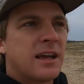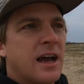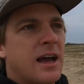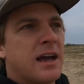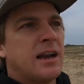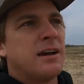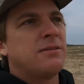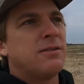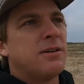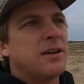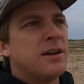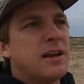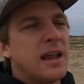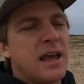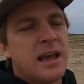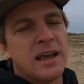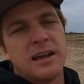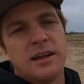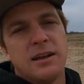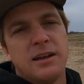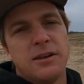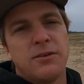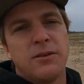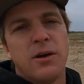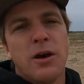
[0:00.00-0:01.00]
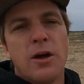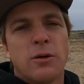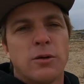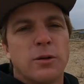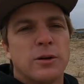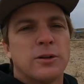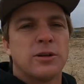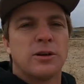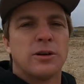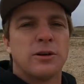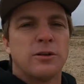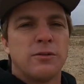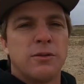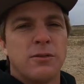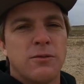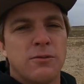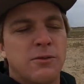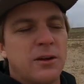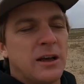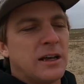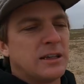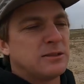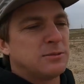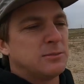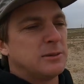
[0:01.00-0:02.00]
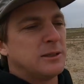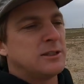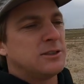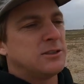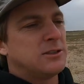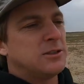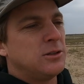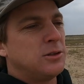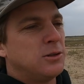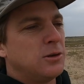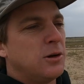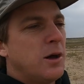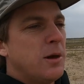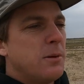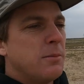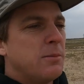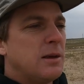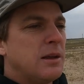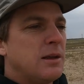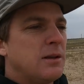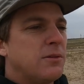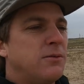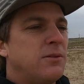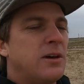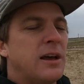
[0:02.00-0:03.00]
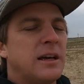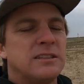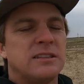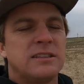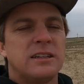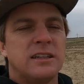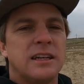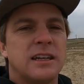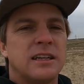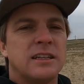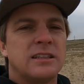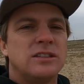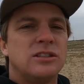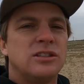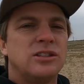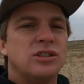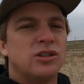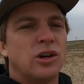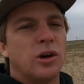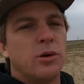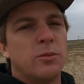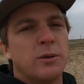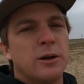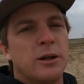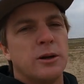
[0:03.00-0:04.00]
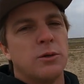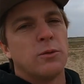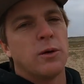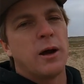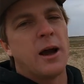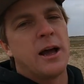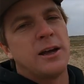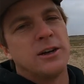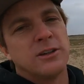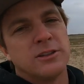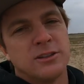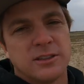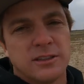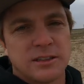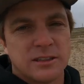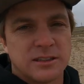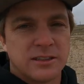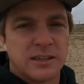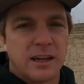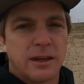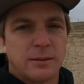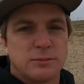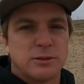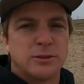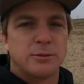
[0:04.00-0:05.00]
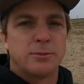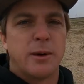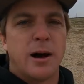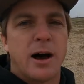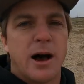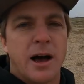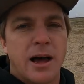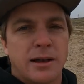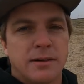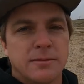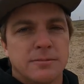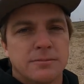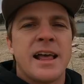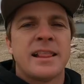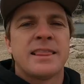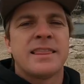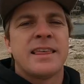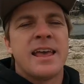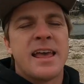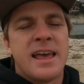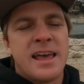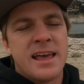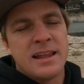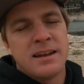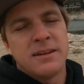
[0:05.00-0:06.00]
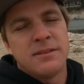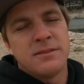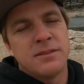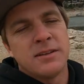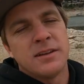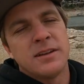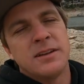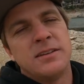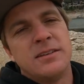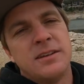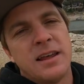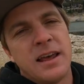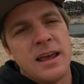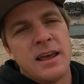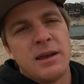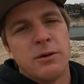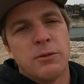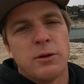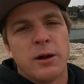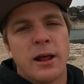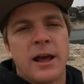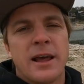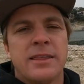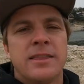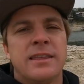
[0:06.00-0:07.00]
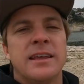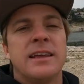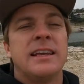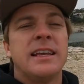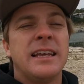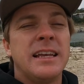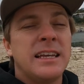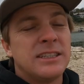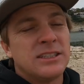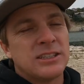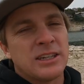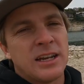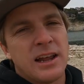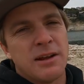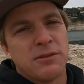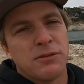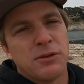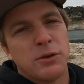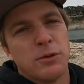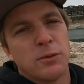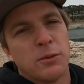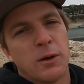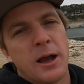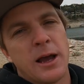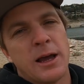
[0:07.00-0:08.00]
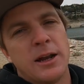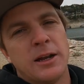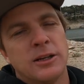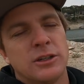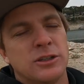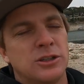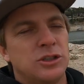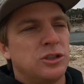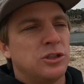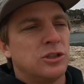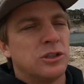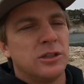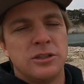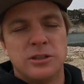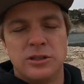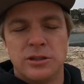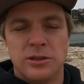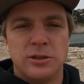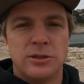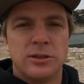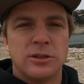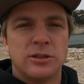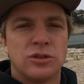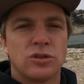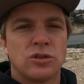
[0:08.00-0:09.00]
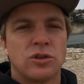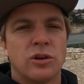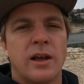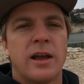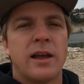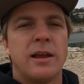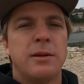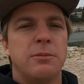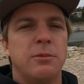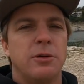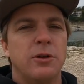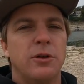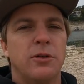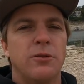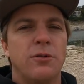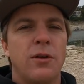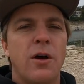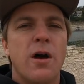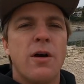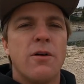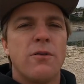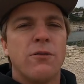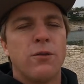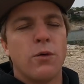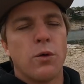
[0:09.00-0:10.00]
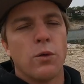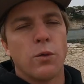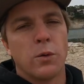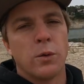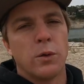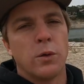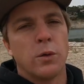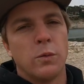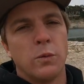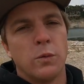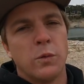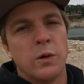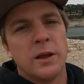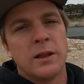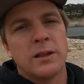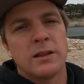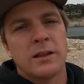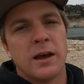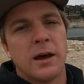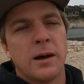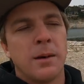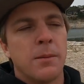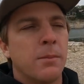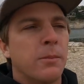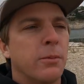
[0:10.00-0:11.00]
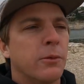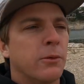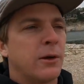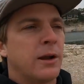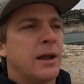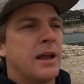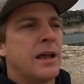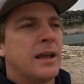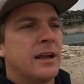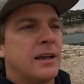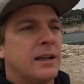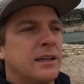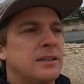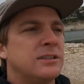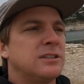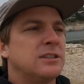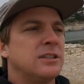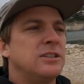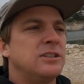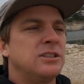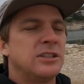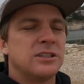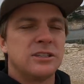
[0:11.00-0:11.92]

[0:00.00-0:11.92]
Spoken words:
kind of a negative return of investment to be investing in so many riders in the same spot. At the end of the day, what I think each and every rider should do to try and move forward with a brand is to